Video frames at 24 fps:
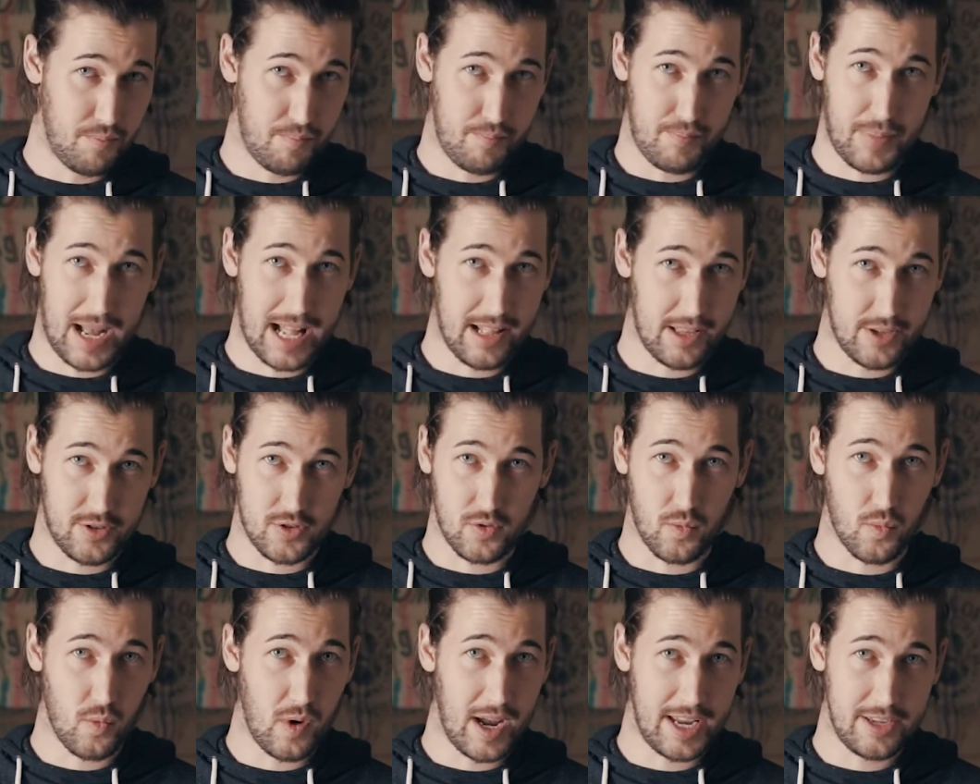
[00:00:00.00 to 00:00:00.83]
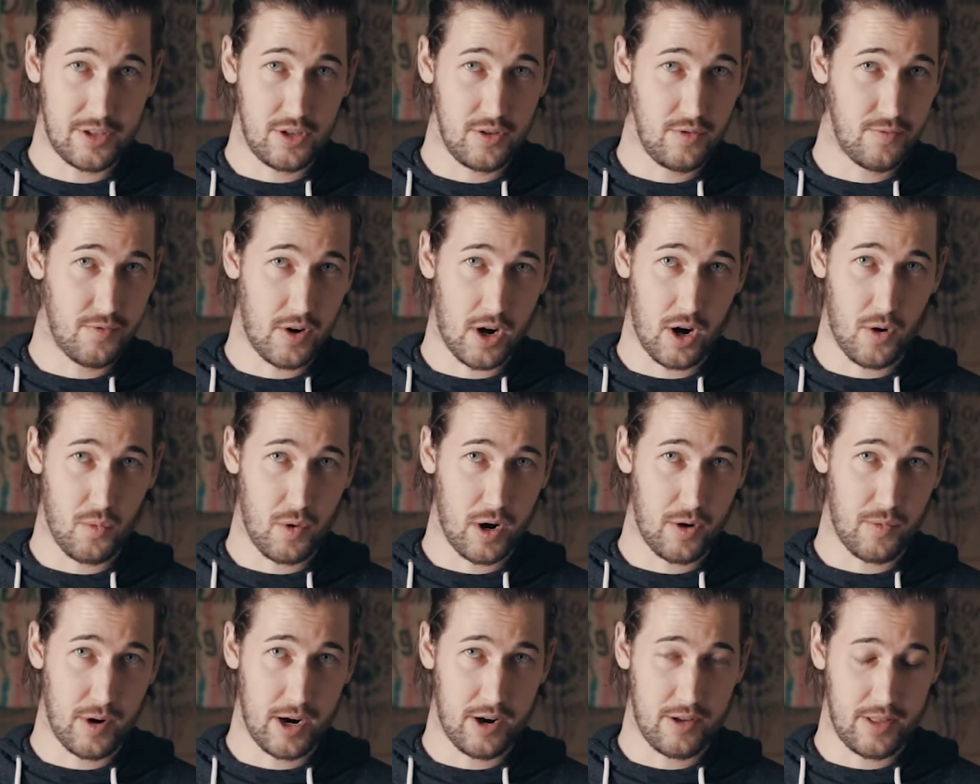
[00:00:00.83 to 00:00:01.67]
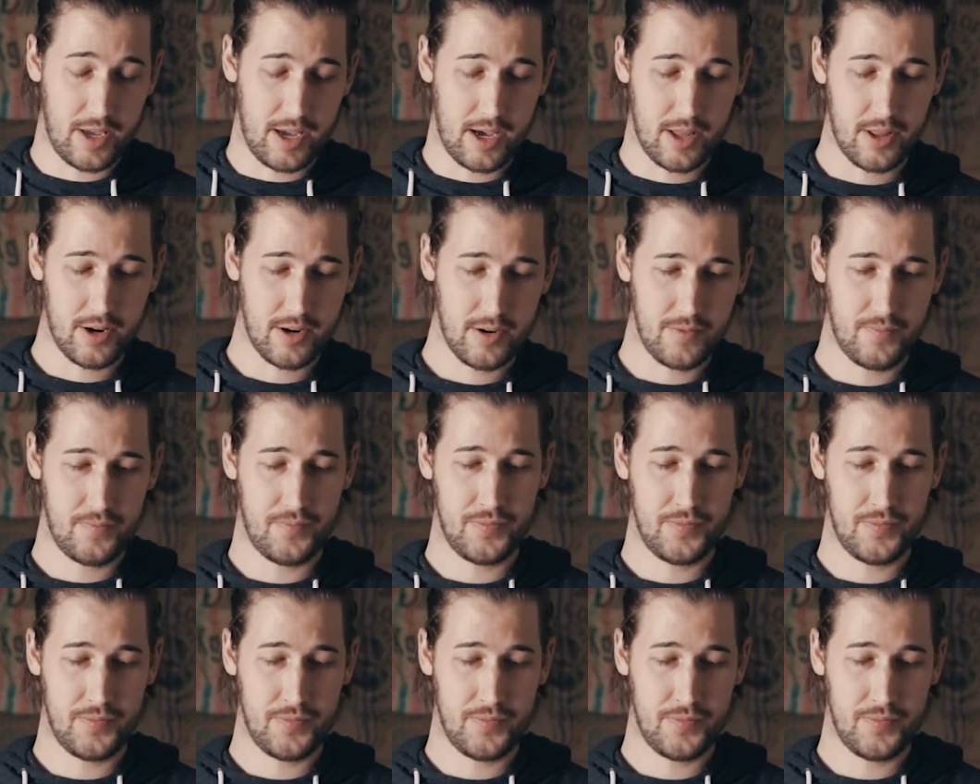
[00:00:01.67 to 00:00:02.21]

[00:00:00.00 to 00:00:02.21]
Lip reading: balanced way too far one way or the other.